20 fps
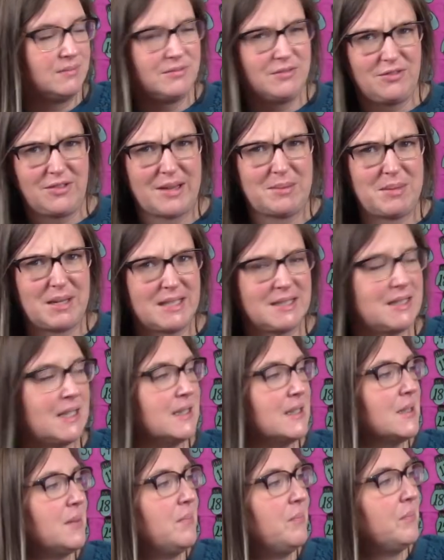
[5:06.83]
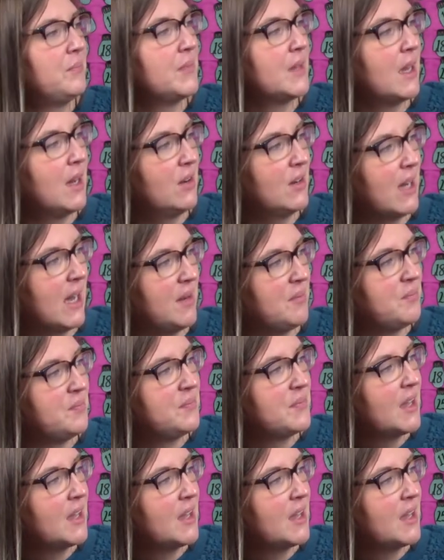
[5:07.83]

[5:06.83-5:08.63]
if that makes sense. Okay.